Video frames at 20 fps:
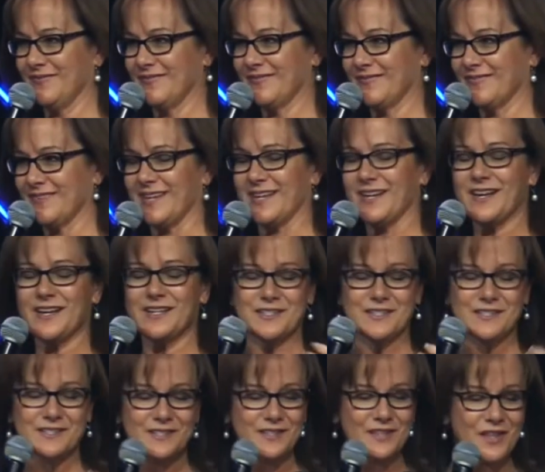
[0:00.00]
And I
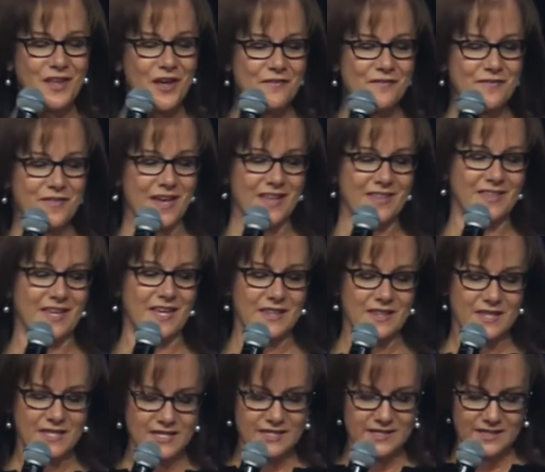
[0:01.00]
just love that.
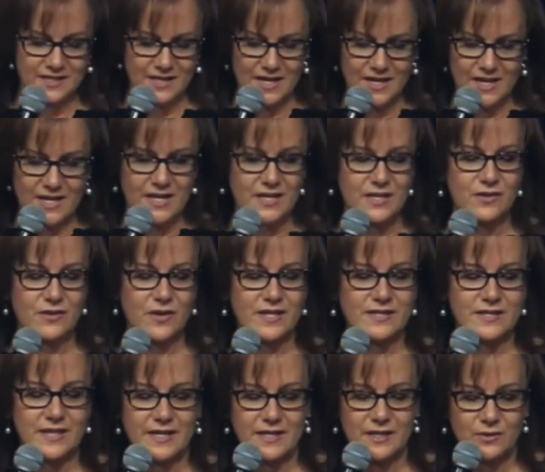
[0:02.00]
That this, you
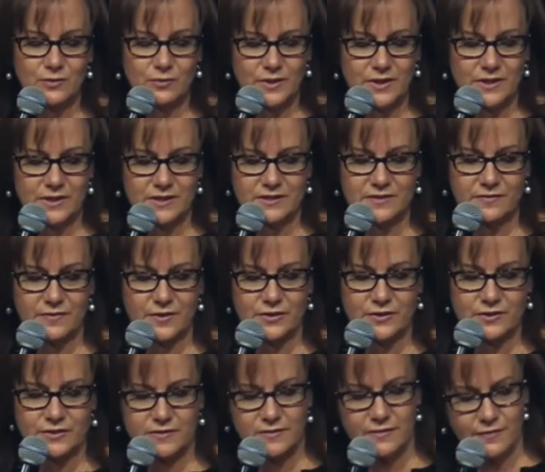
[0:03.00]
guys, I didn't read this
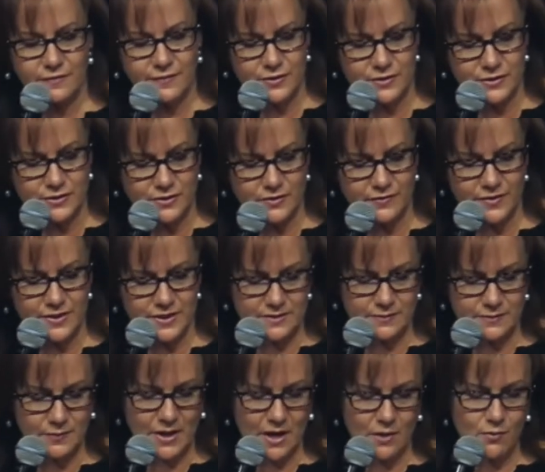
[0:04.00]
verse first service,
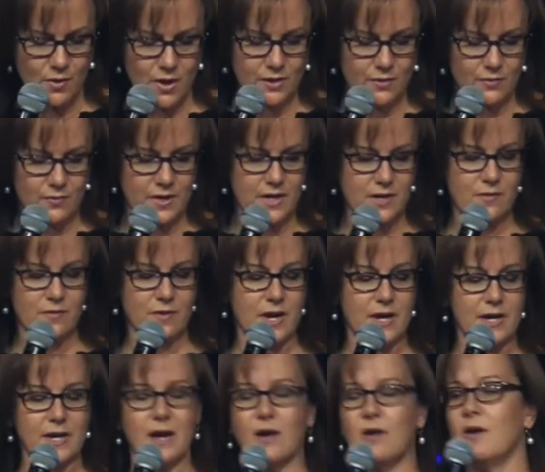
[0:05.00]
but I want to read it
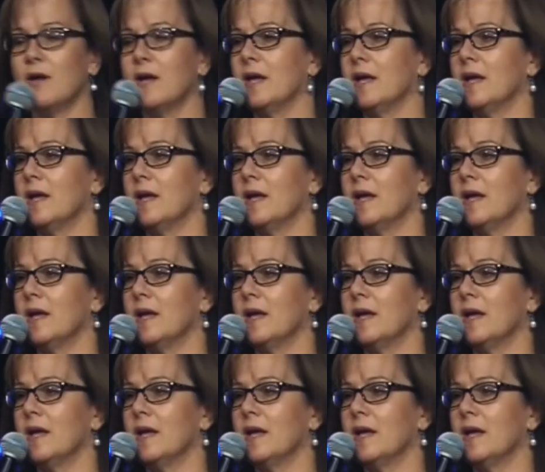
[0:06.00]
right now.